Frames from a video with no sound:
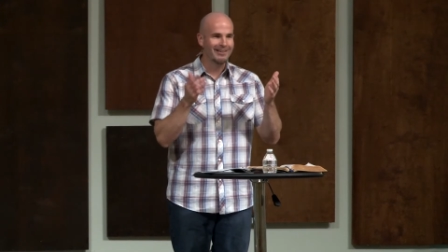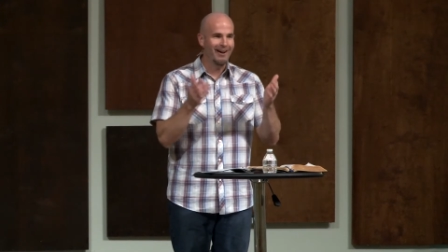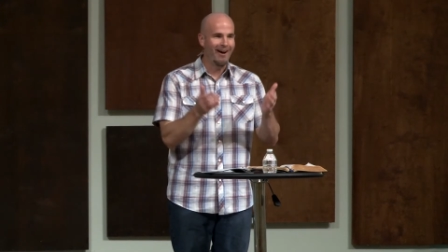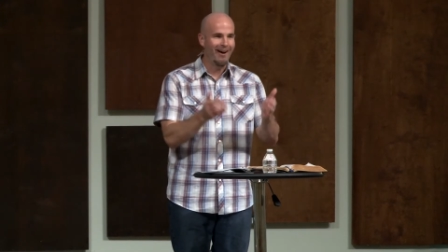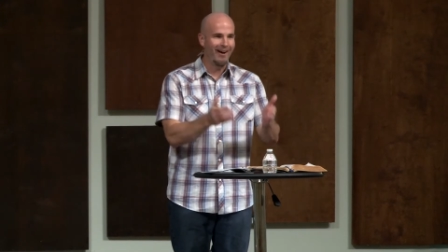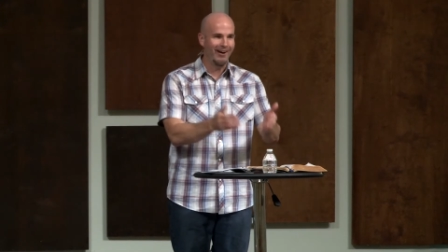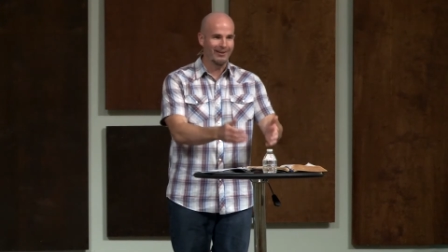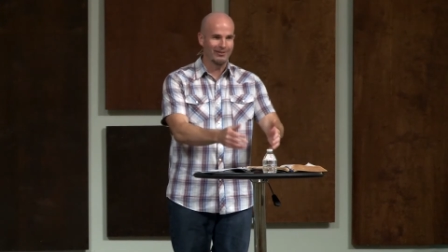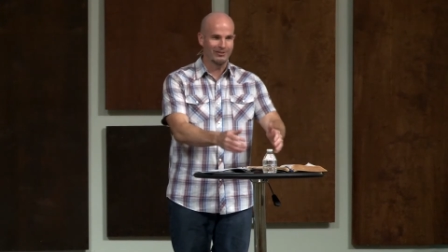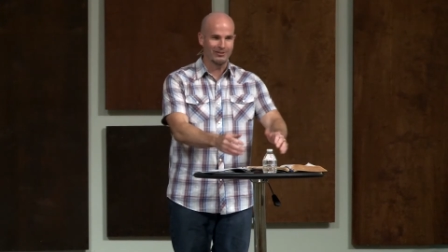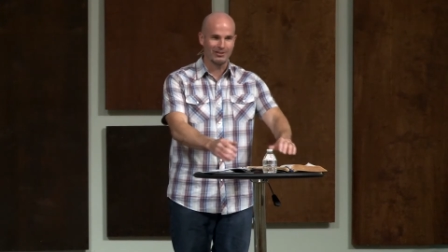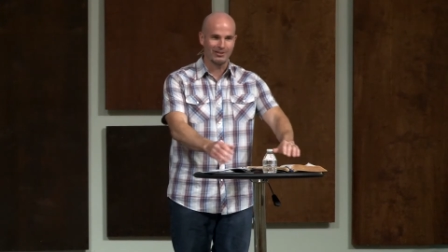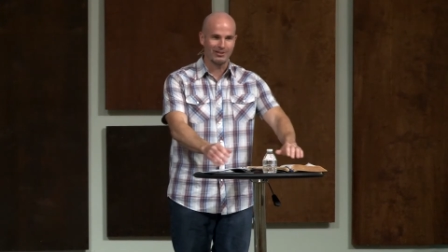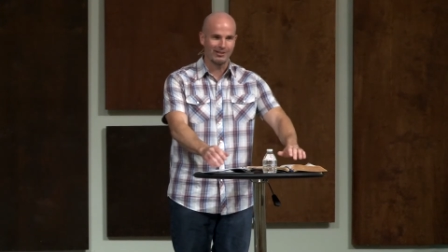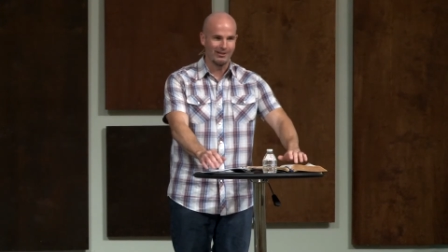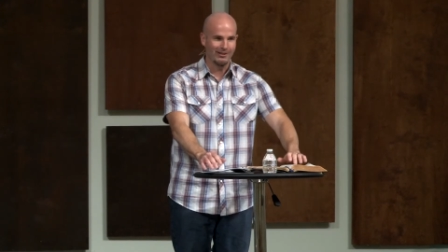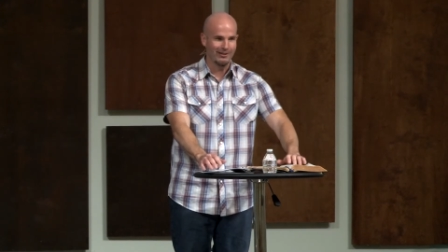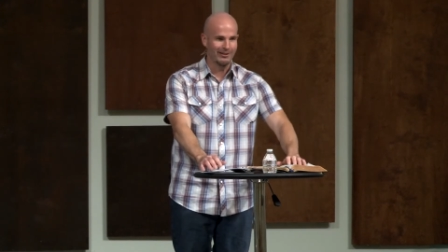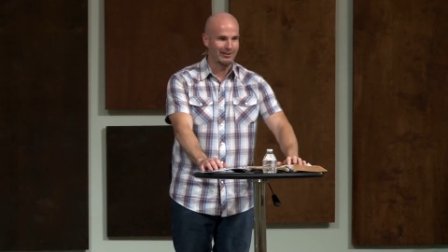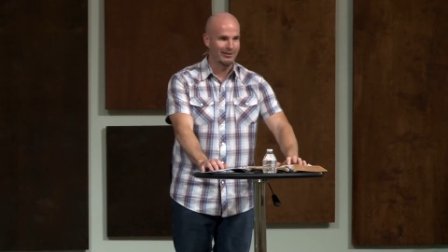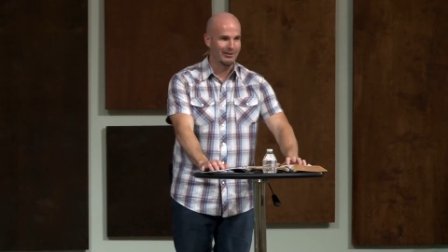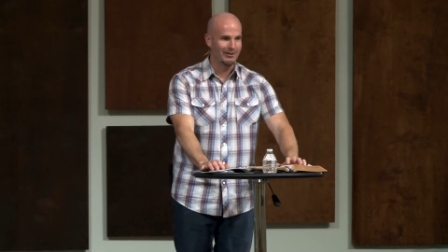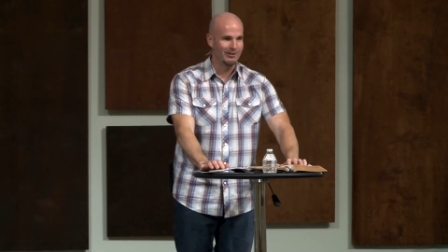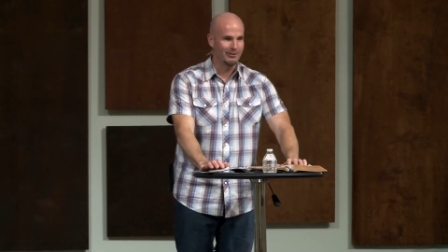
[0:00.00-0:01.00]

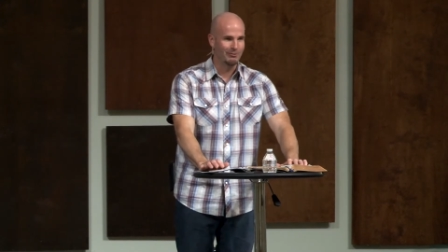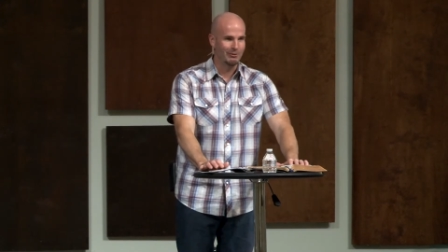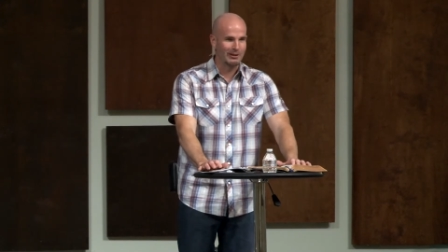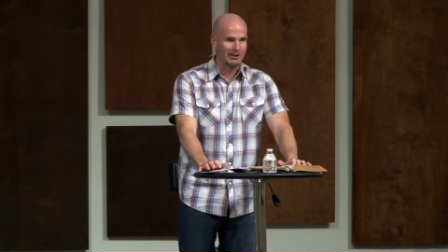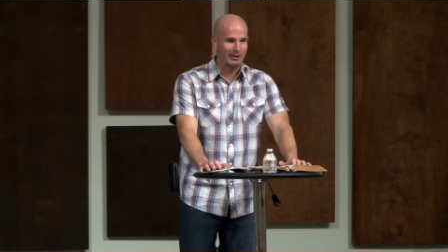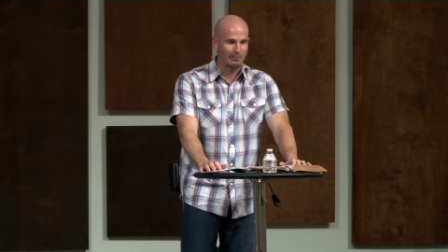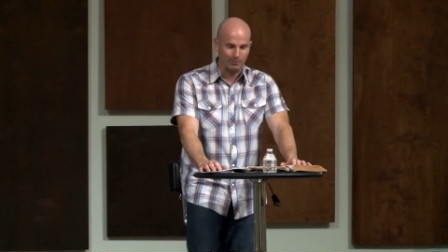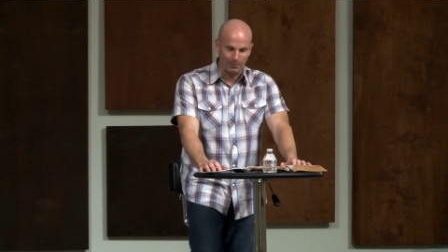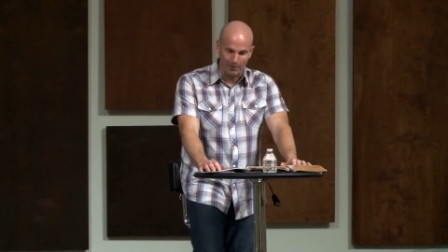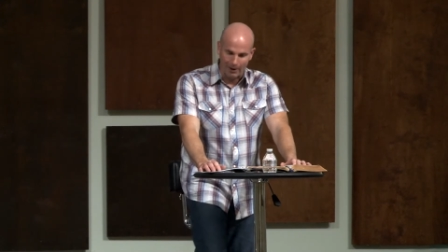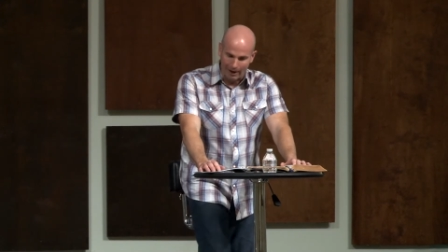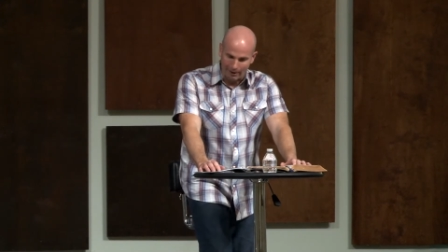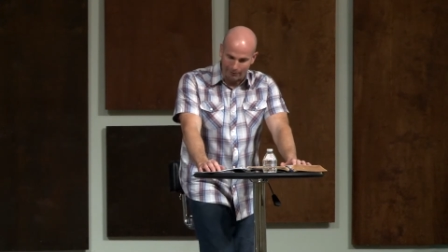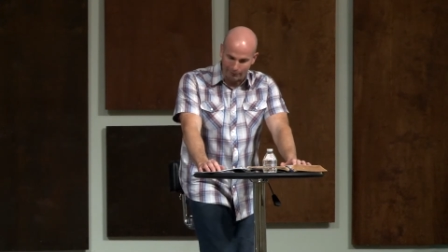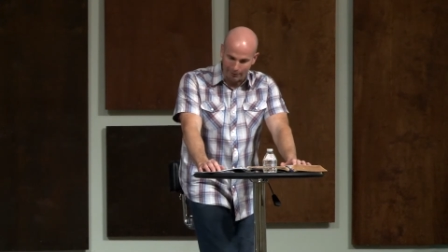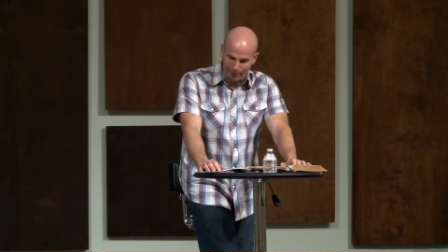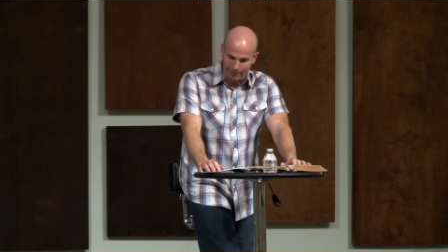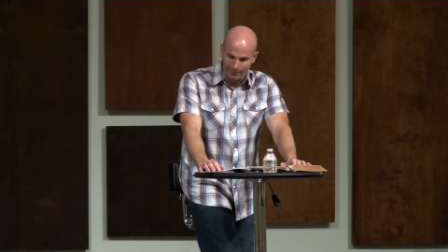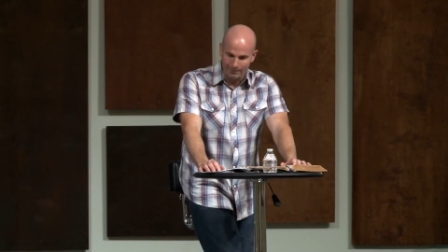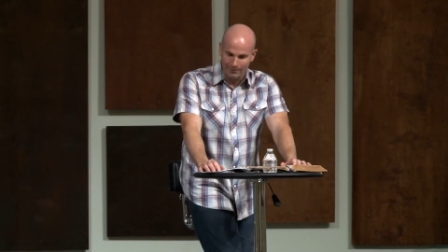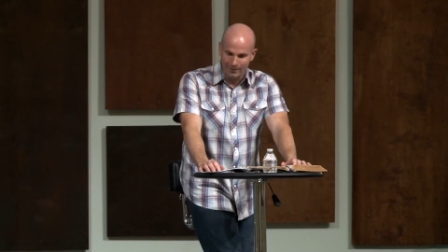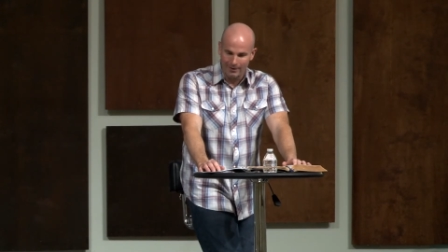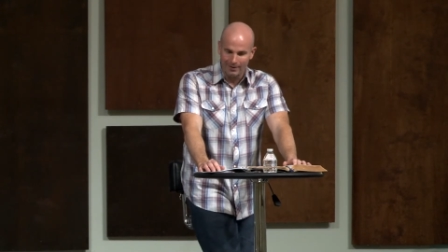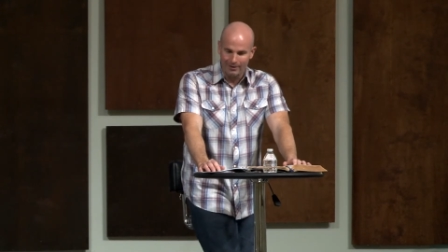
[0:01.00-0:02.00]
constantly with the prophet.